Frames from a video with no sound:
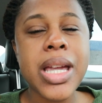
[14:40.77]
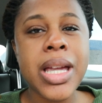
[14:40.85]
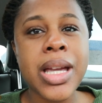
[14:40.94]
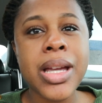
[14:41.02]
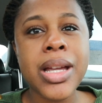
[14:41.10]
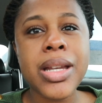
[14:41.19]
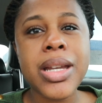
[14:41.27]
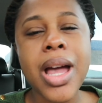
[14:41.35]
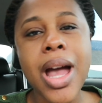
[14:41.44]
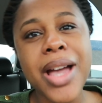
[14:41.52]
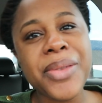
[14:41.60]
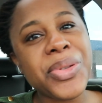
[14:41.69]
and
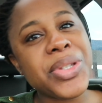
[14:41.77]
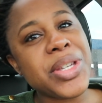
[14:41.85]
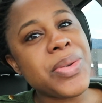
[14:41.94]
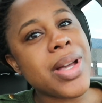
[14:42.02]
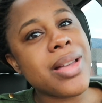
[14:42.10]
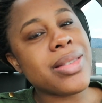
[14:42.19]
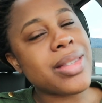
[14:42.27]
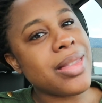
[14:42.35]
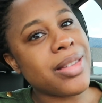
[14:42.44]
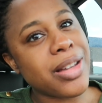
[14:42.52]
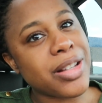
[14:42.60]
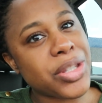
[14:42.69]
I will see you guys
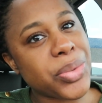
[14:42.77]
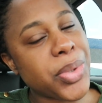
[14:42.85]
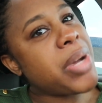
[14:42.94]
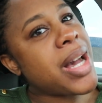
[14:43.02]
in the next one.